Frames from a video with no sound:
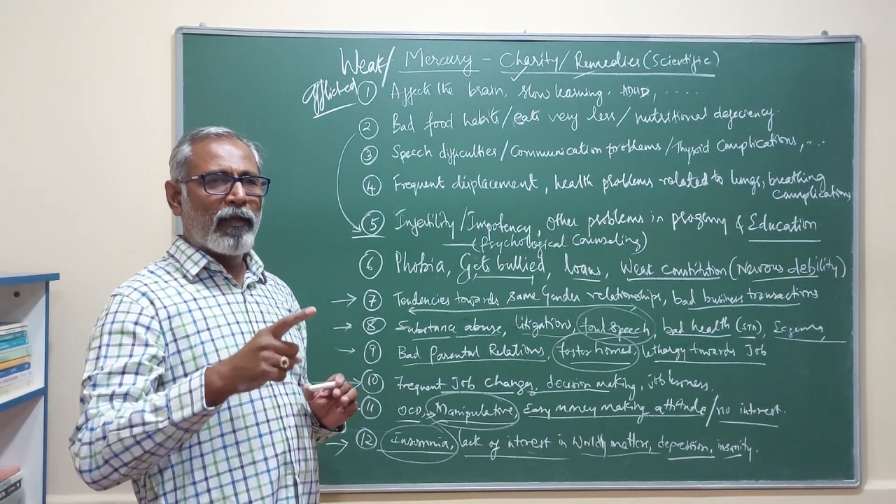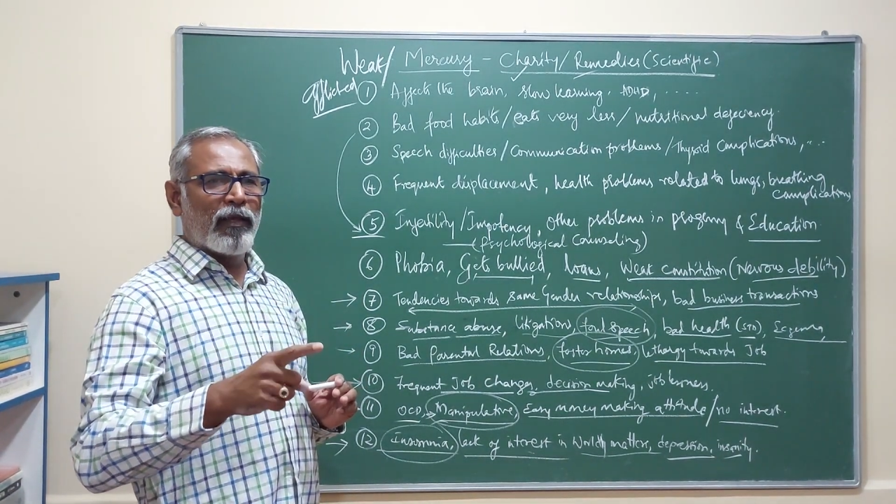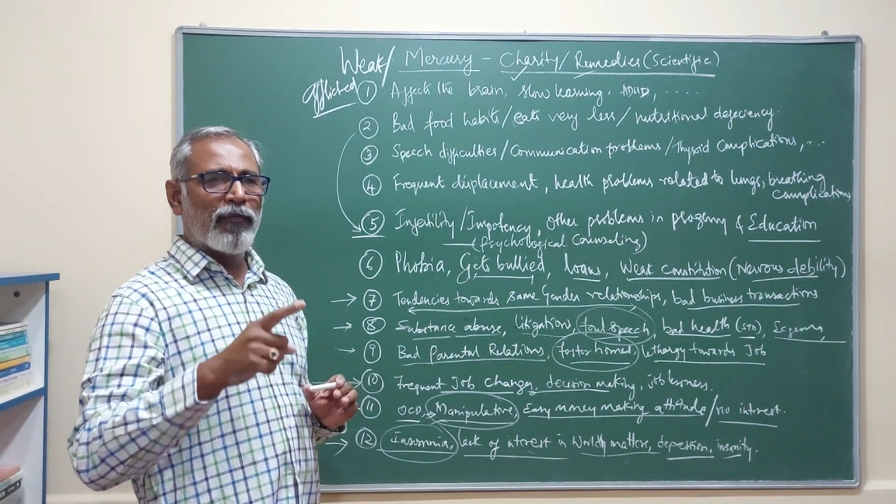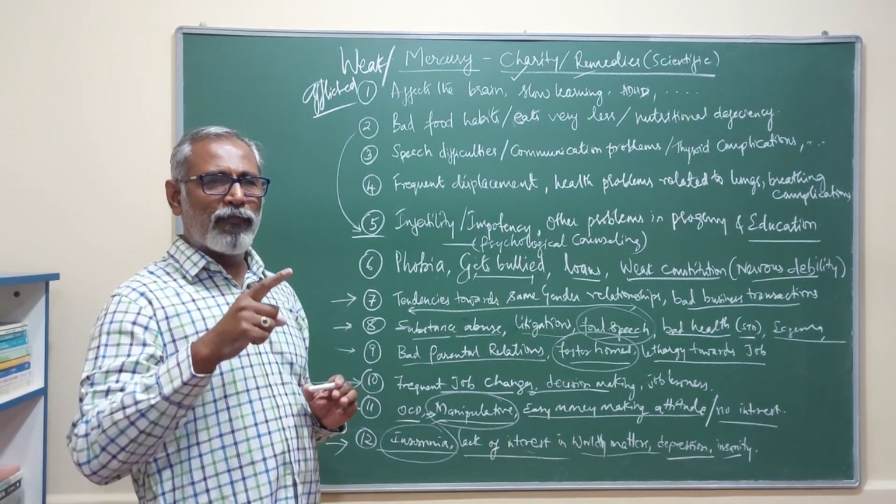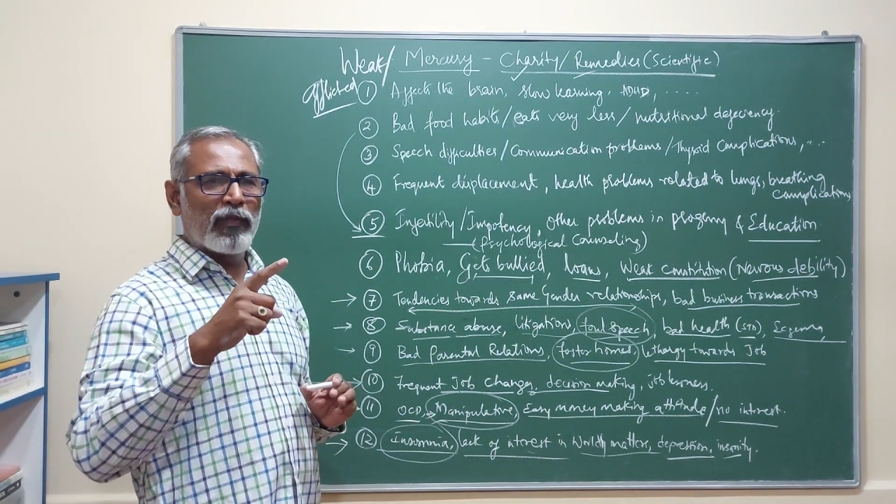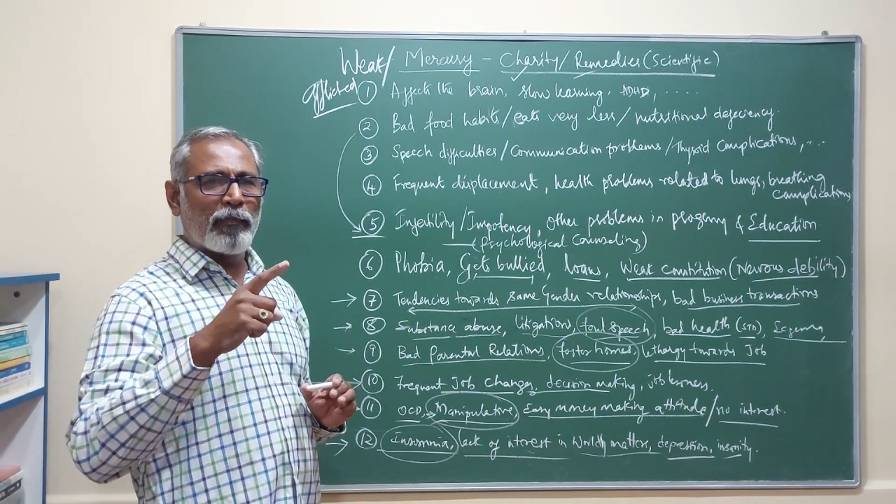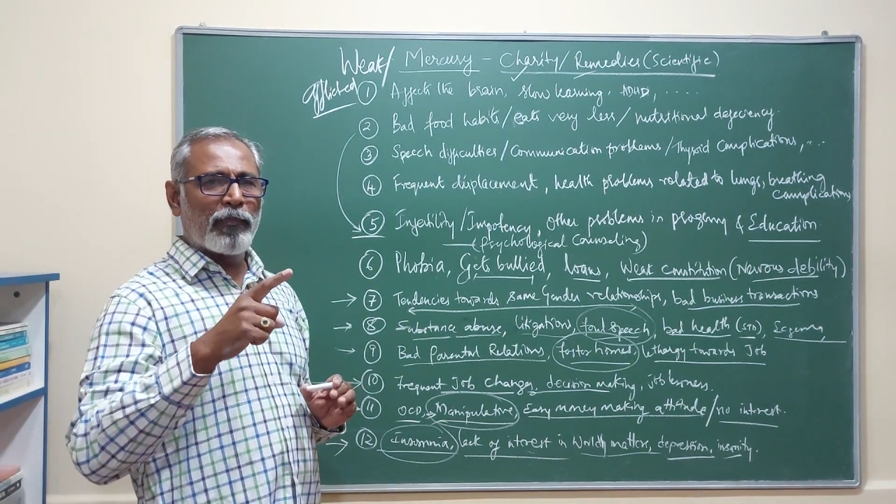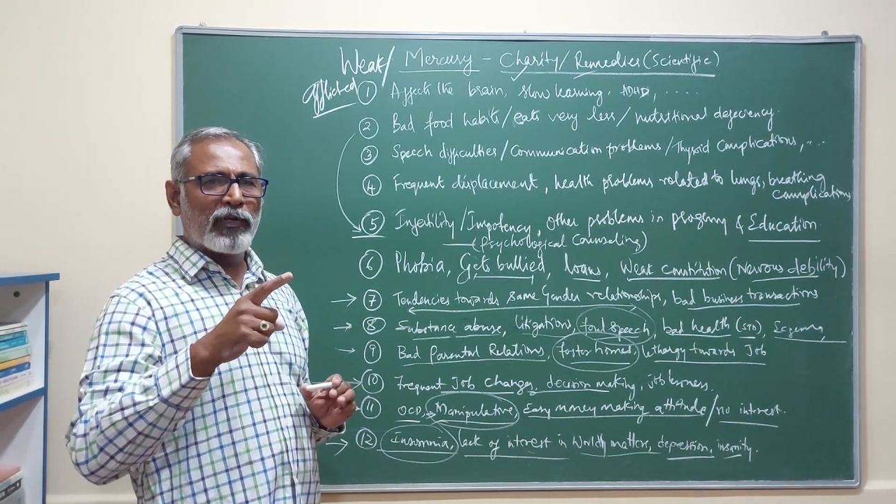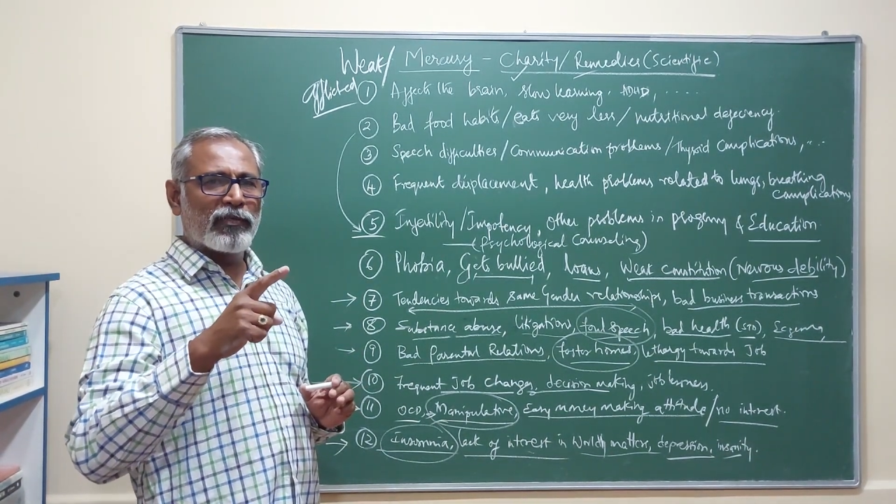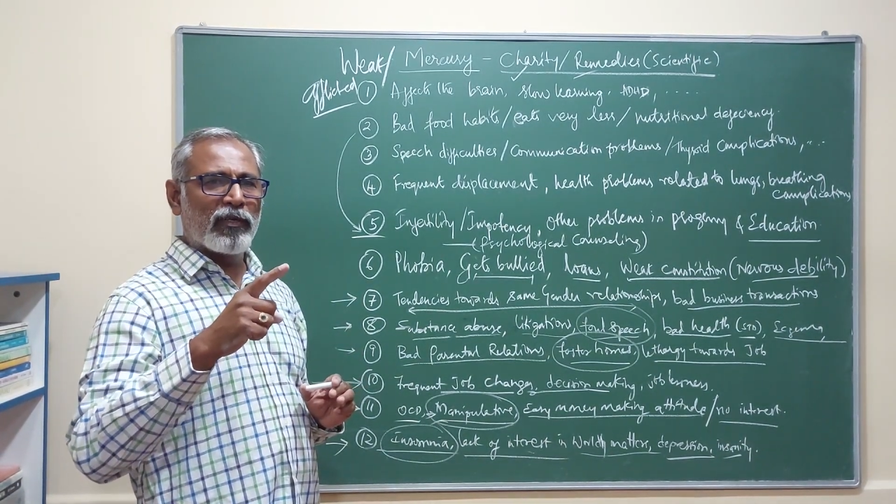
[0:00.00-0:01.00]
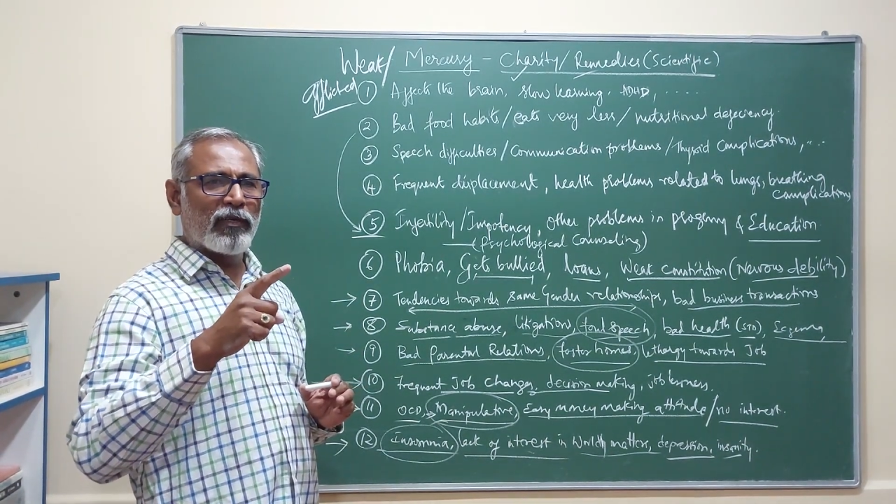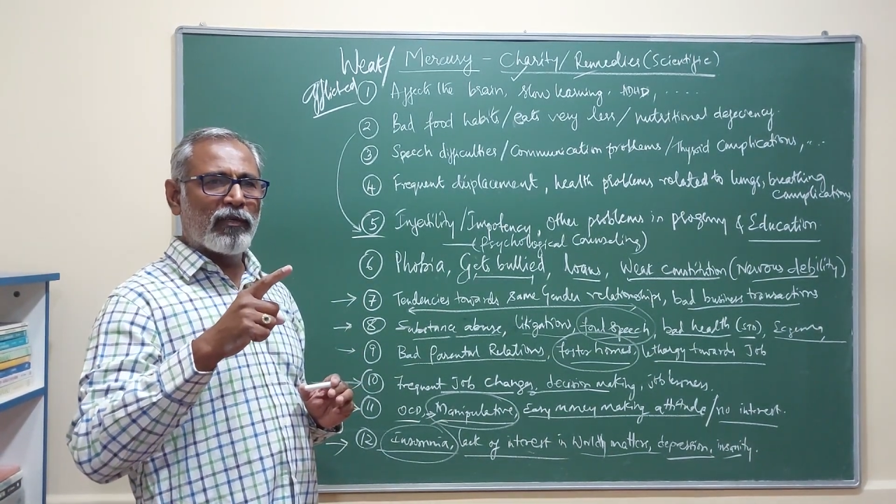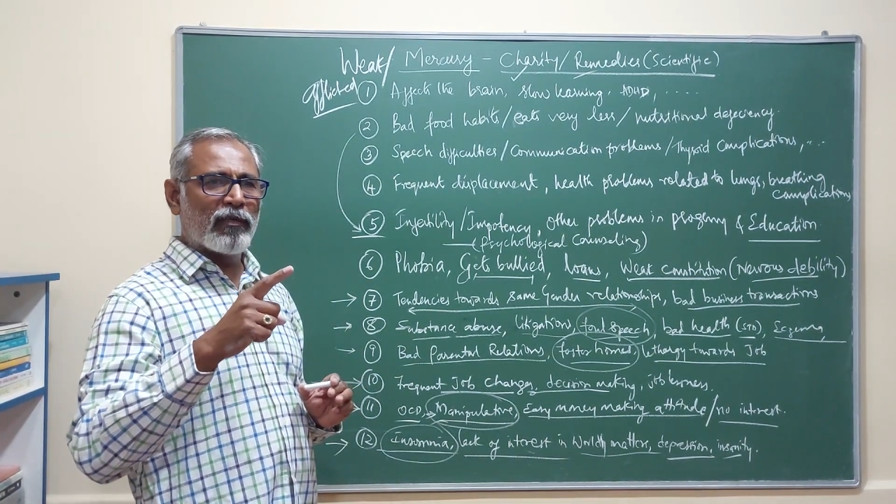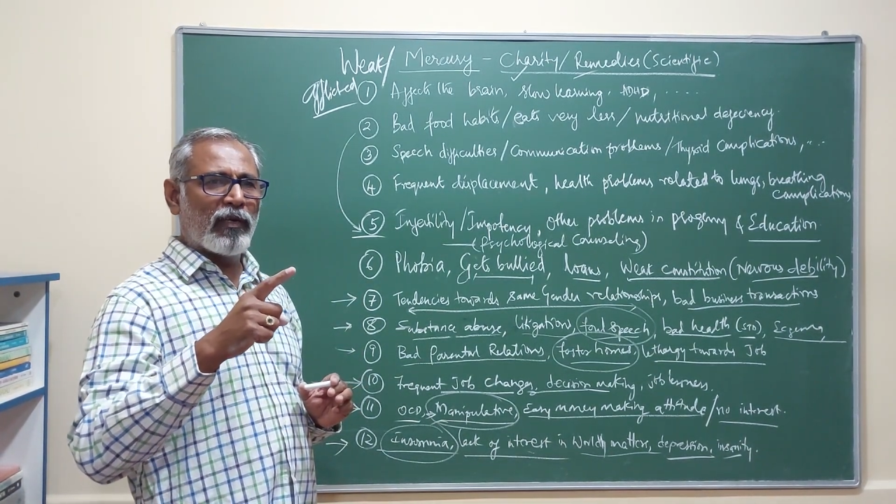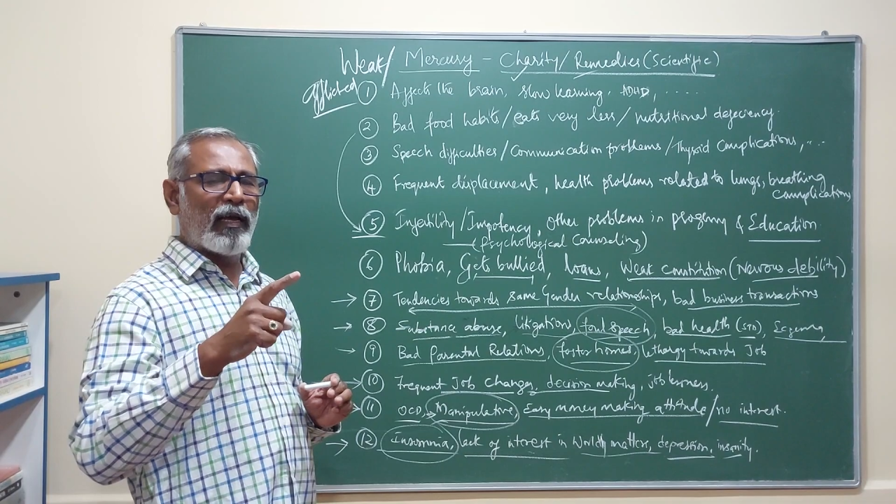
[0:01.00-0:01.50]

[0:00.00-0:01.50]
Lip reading: if the person